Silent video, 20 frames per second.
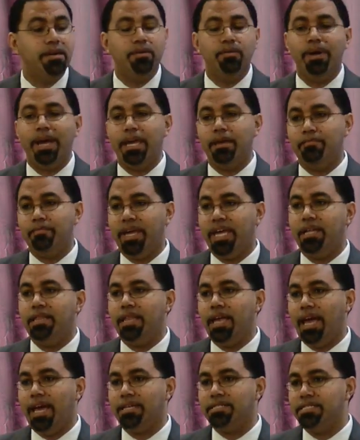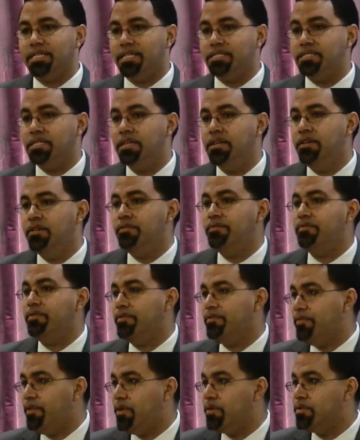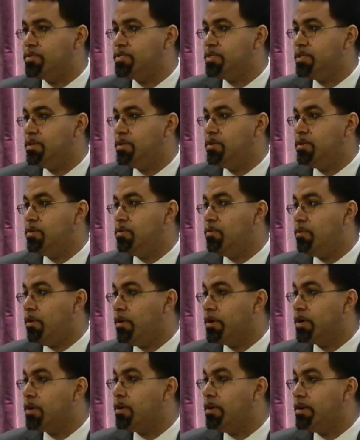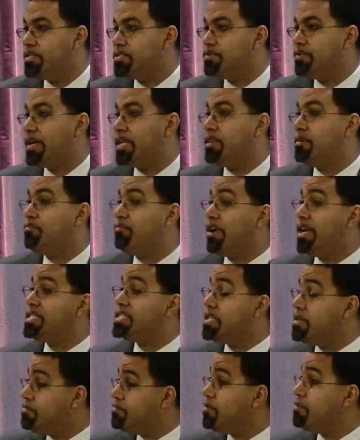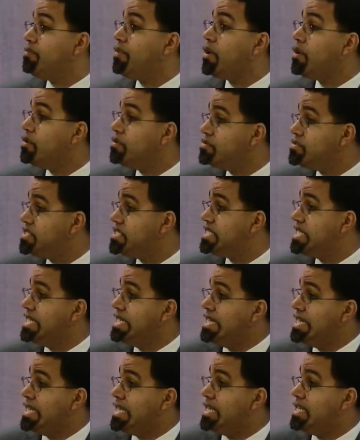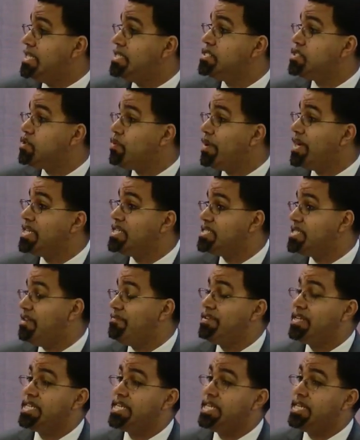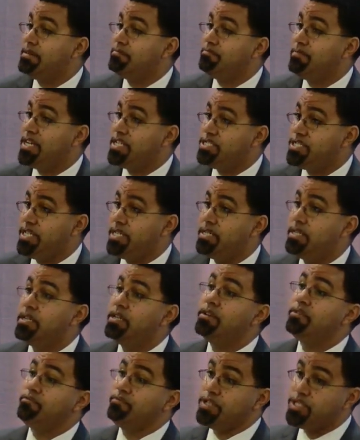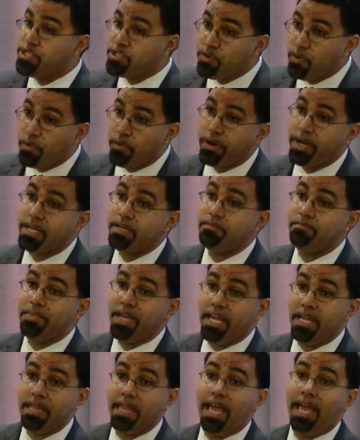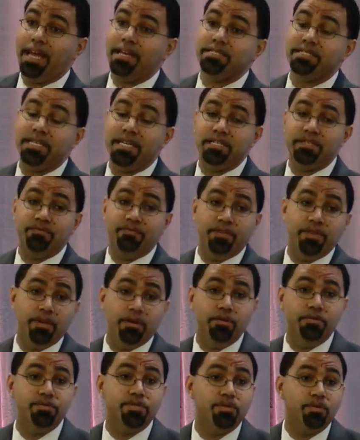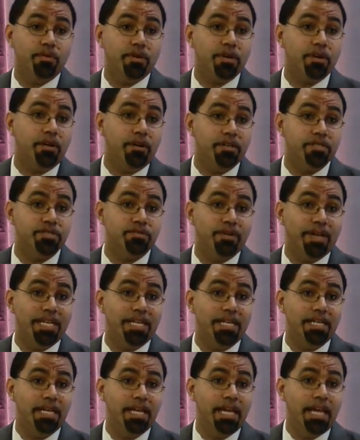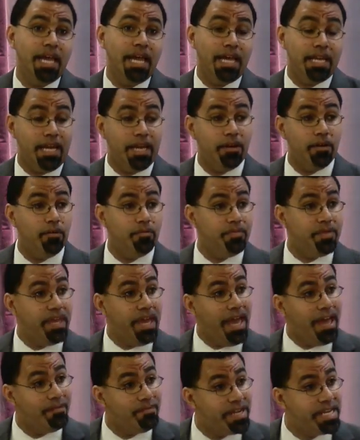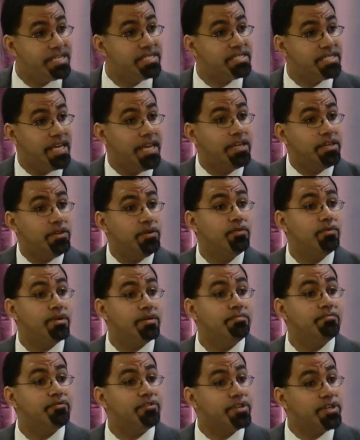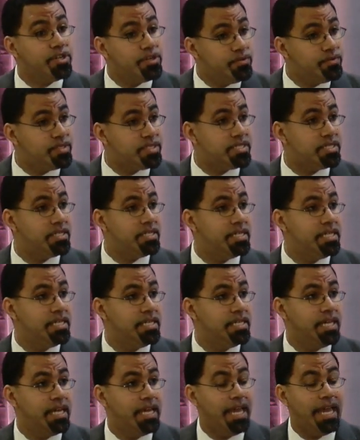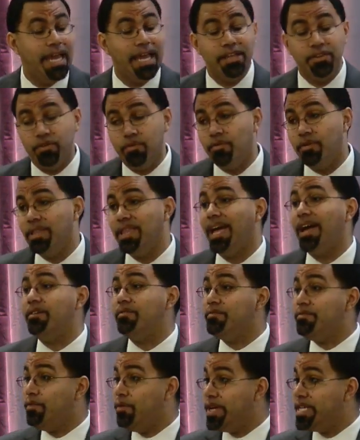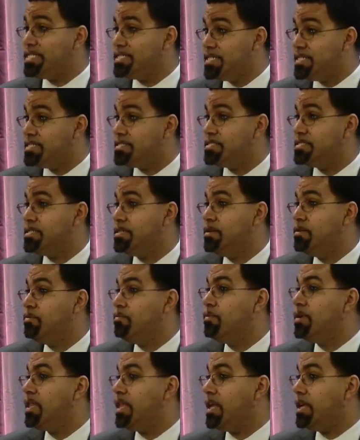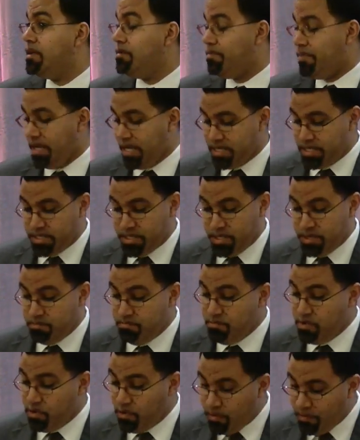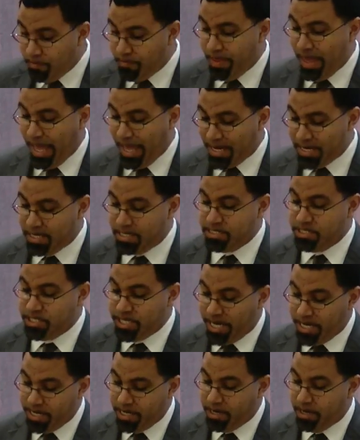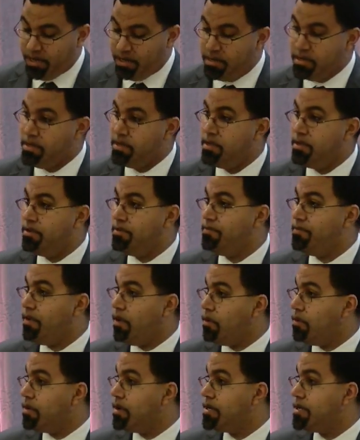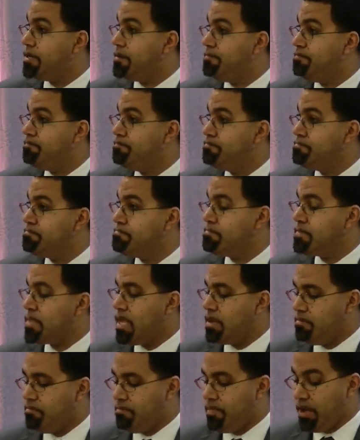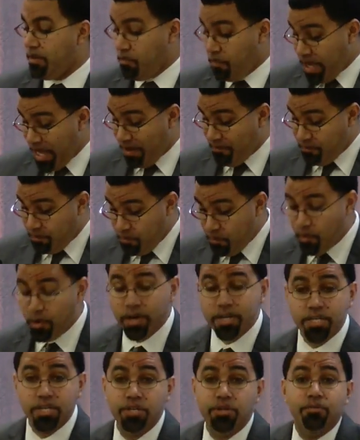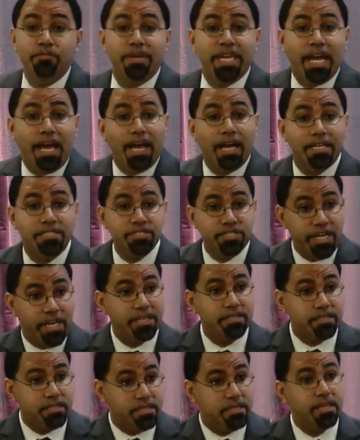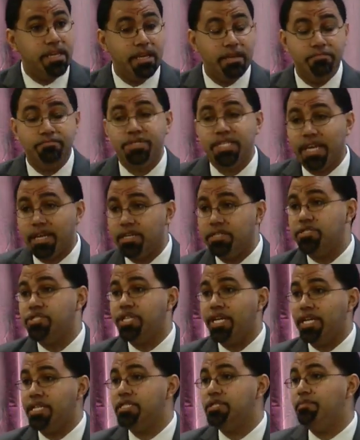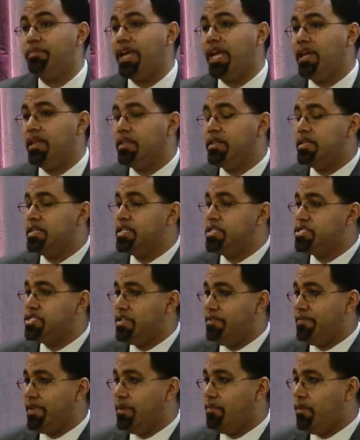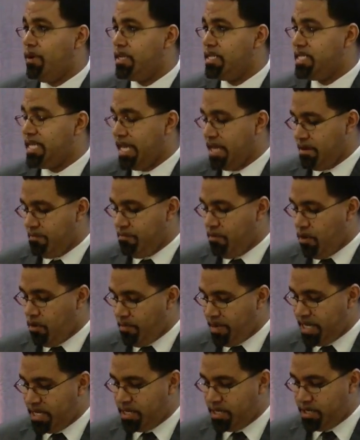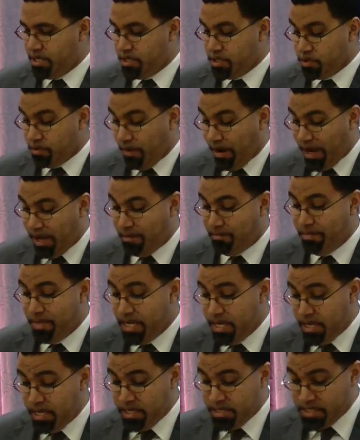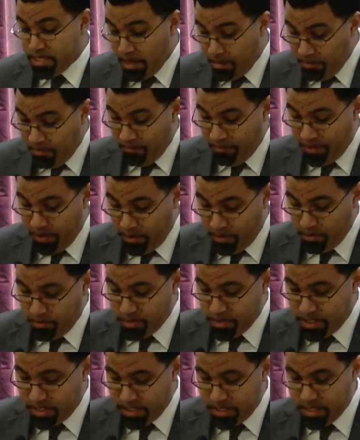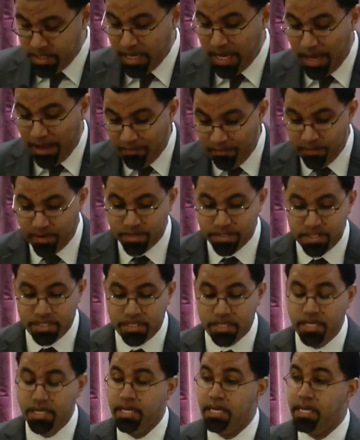away Pell access for folks who are incarcerated. The president proposed in his 2017 budget restoring Pell access for those who are incarcerated, and I hope the evidence that you will produce and your loud voices will help us to move that agenda forward. But we have work to do beyond just the Second Chance Pell Initiative. I want to take a moment to describe some of those efforts.